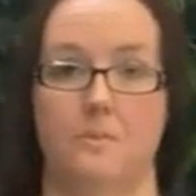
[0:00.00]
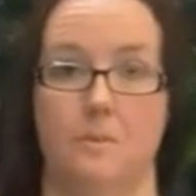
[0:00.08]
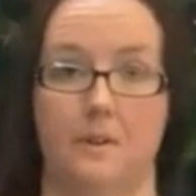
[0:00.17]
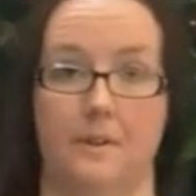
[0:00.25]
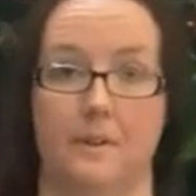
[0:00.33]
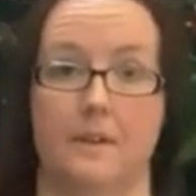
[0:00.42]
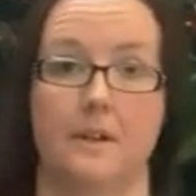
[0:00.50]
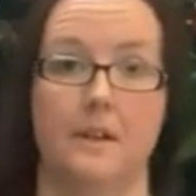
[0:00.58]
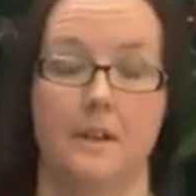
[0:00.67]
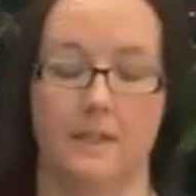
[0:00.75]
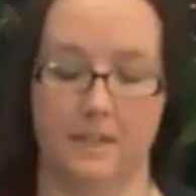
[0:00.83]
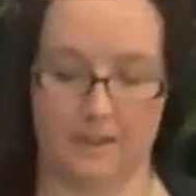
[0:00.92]
were
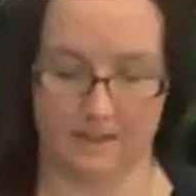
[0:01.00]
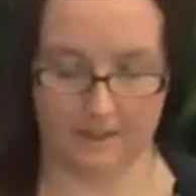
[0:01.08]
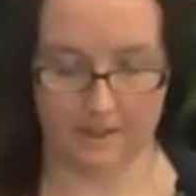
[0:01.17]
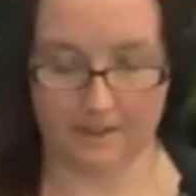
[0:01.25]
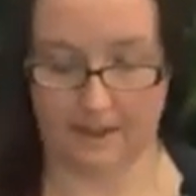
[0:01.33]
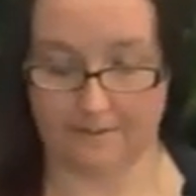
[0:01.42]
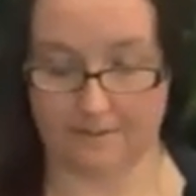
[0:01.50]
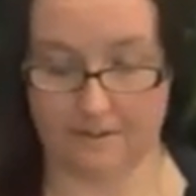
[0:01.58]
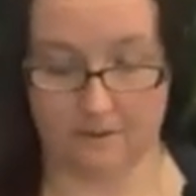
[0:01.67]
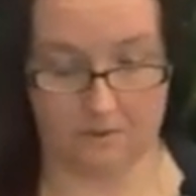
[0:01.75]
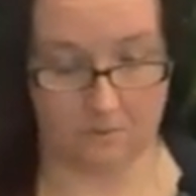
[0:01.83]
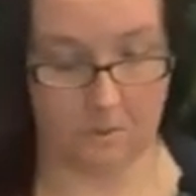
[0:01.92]
gloves
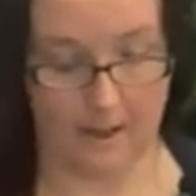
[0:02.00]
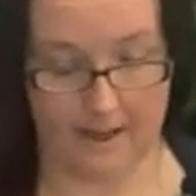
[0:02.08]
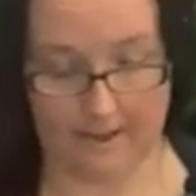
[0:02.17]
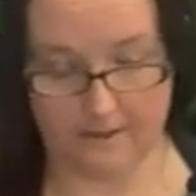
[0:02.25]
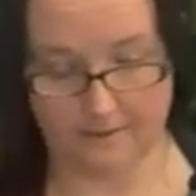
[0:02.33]
as well,